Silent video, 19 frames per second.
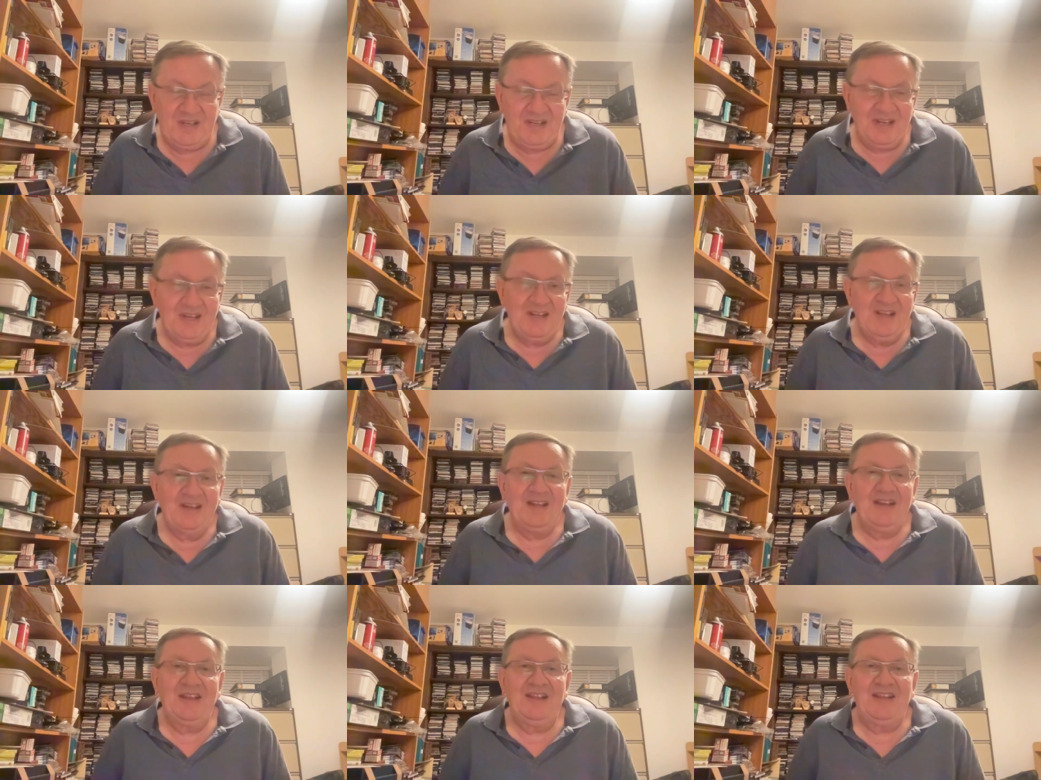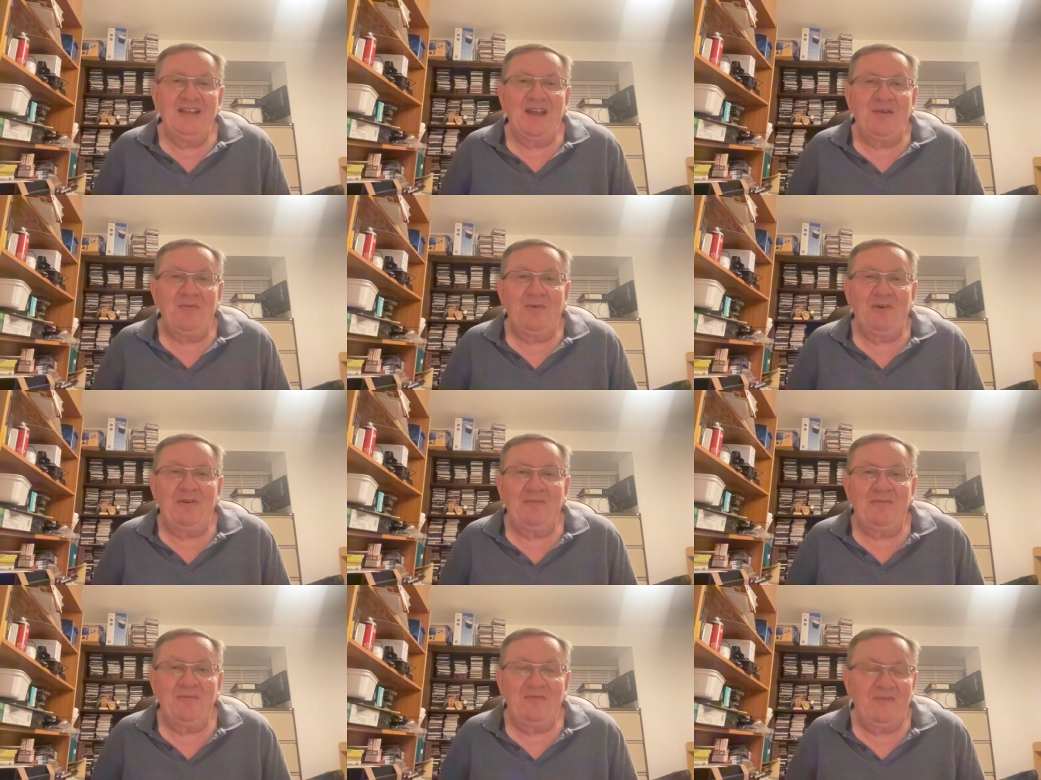and that
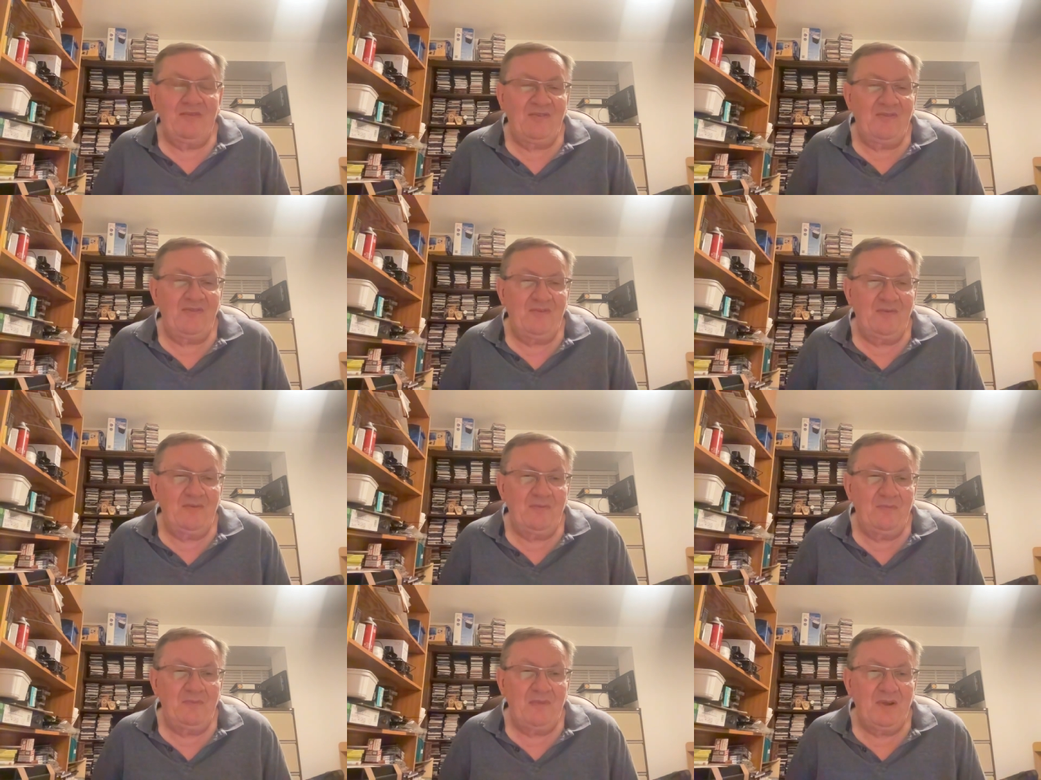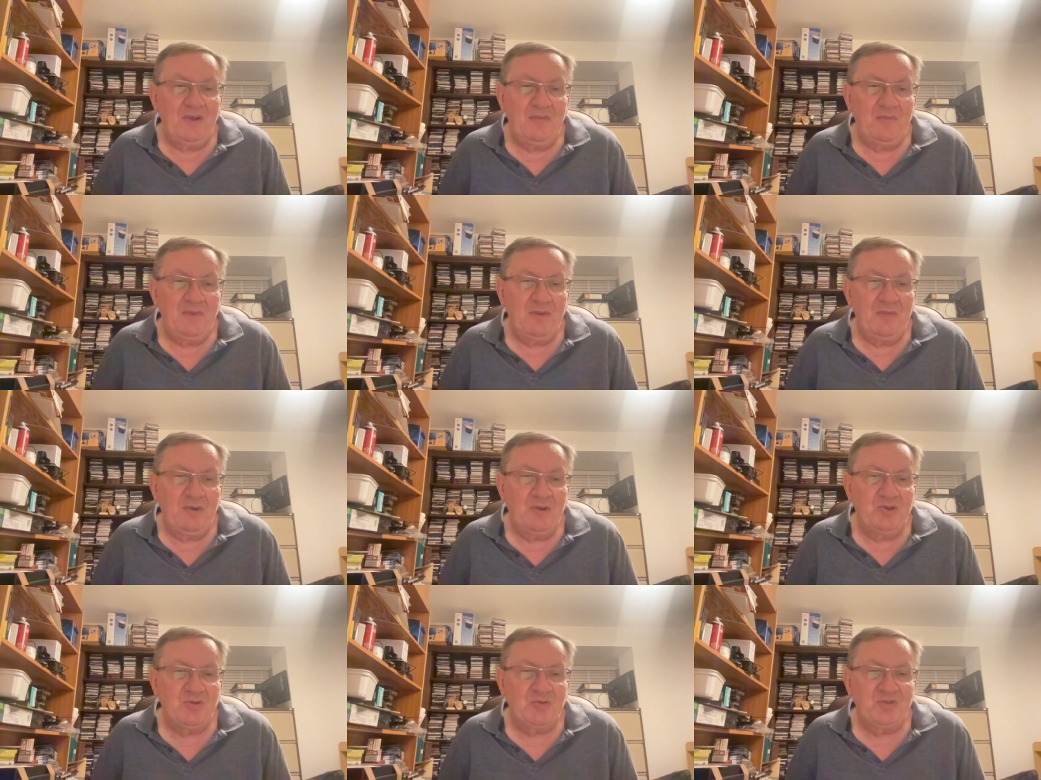where I'm being a
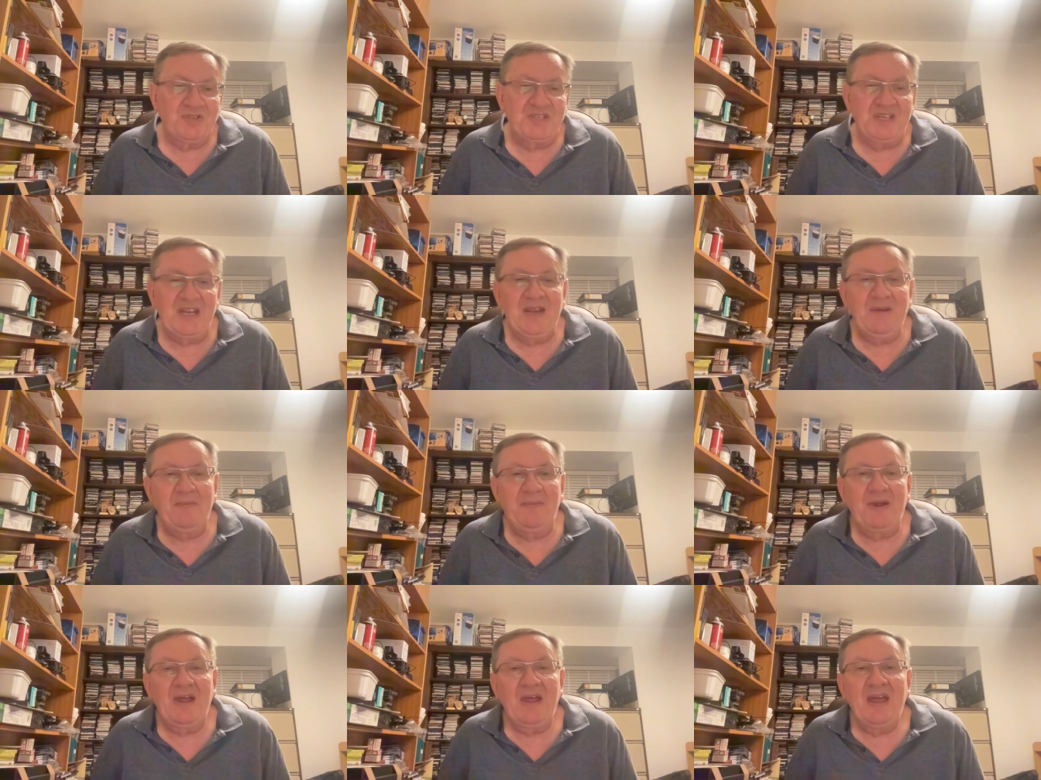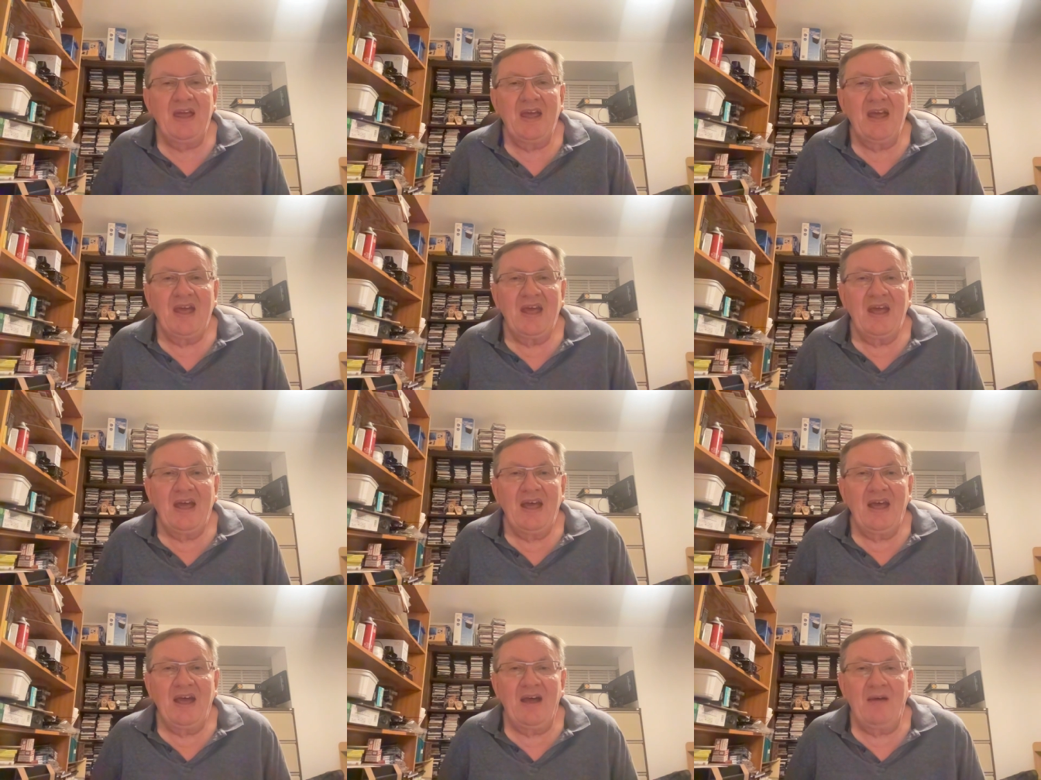bit short of sleep.
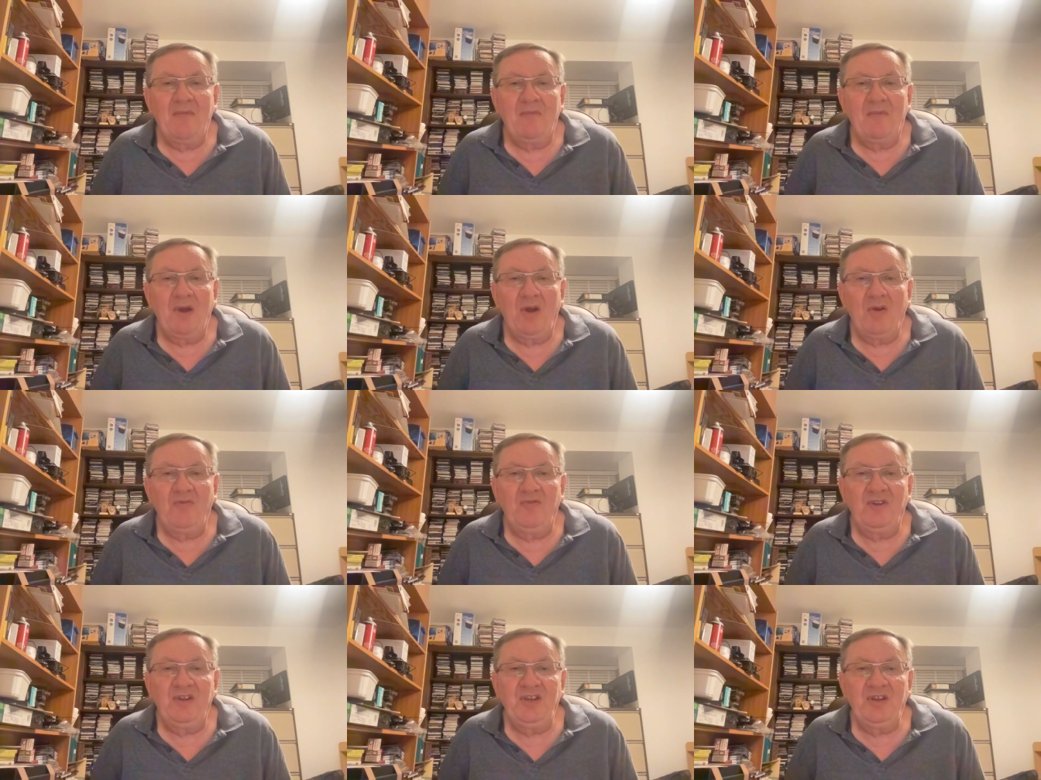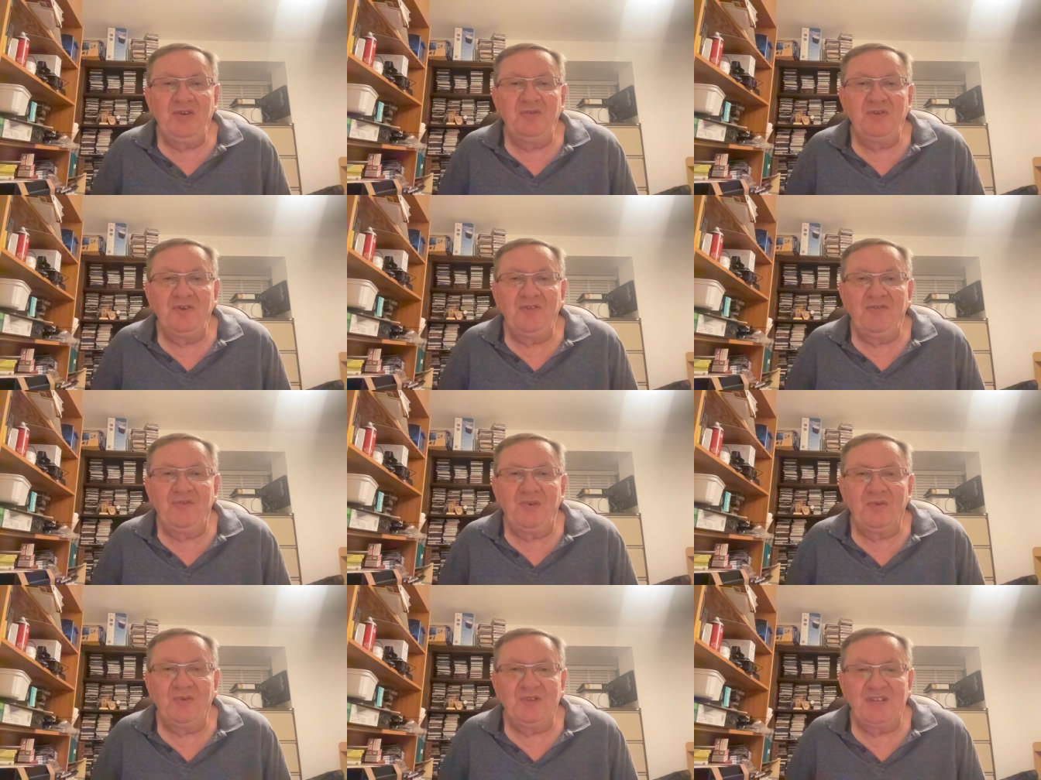Um, hopefully, you didn't
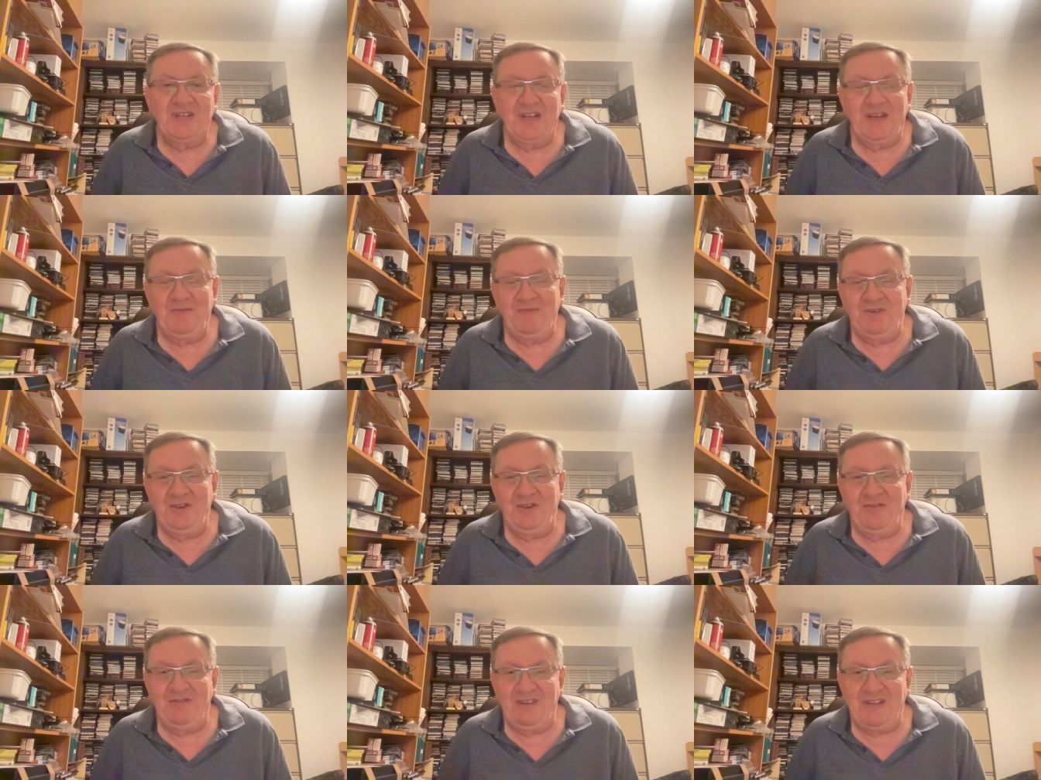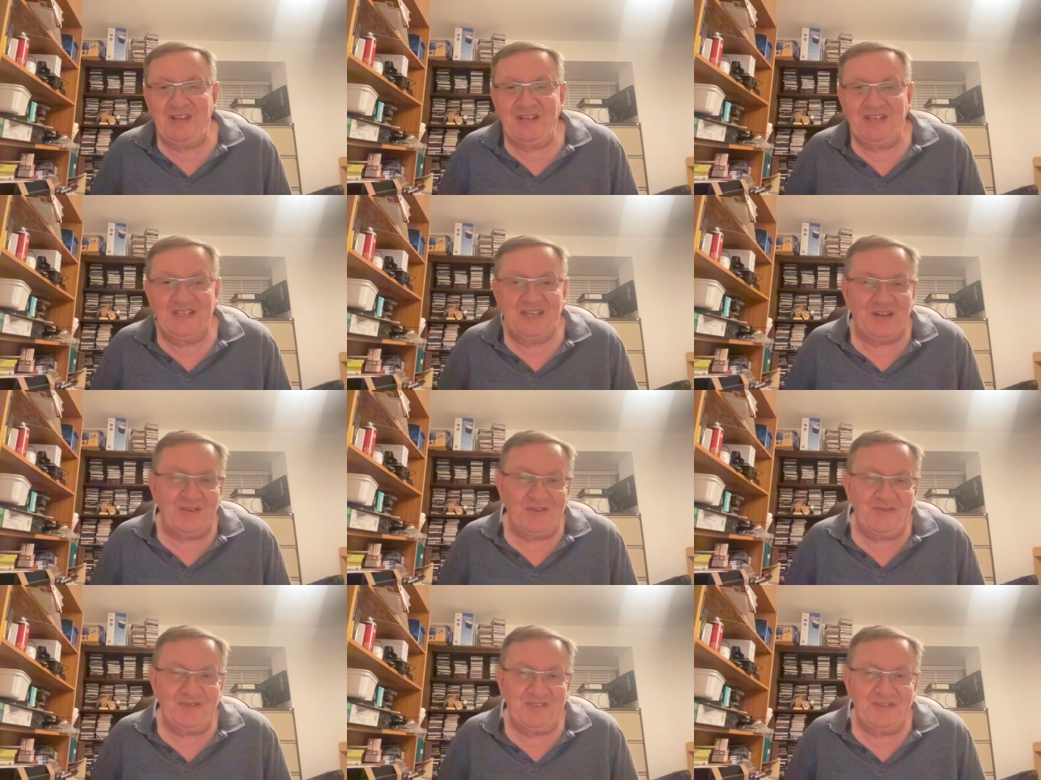fall asleep sharing that
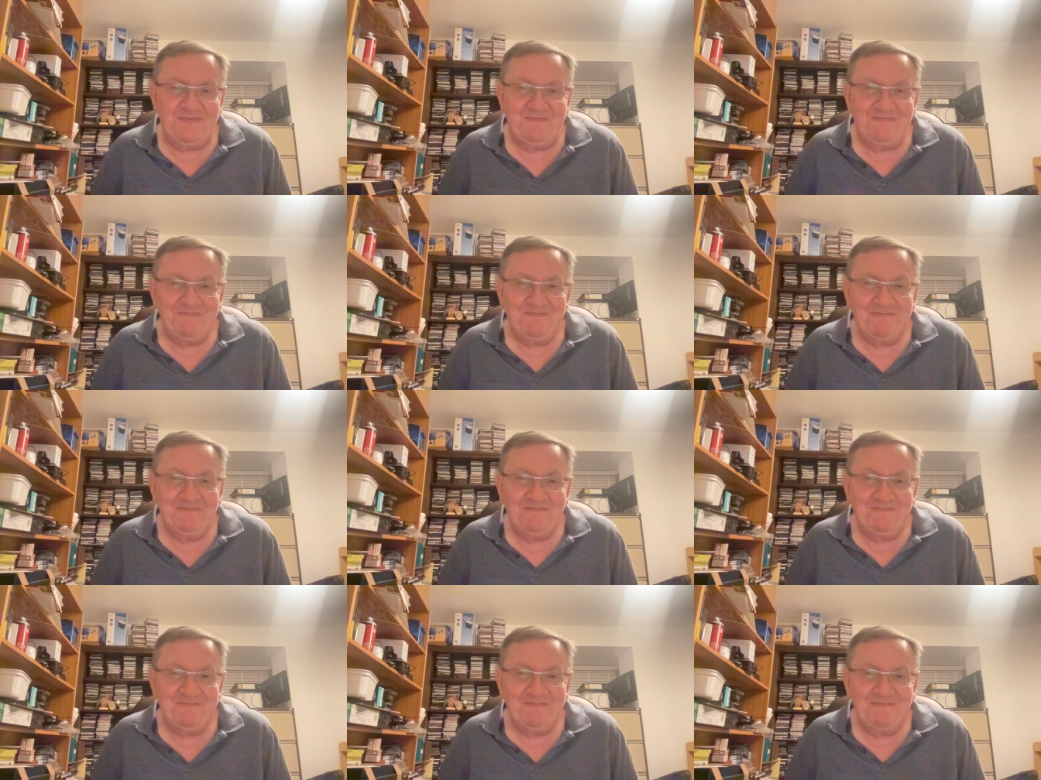yourselves.